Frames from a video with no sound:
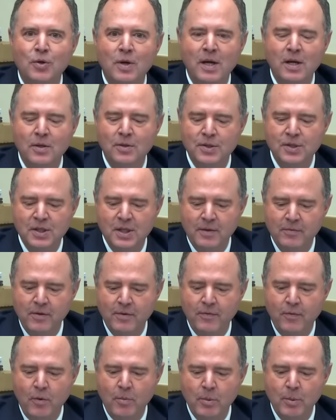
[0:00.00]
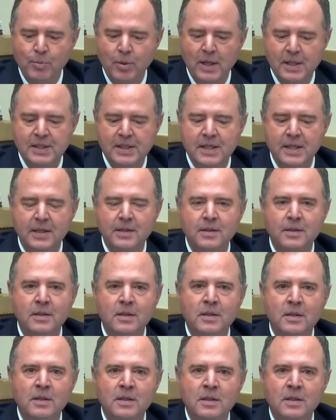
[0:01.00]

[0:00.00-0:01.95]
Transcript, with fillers: trials of the former president,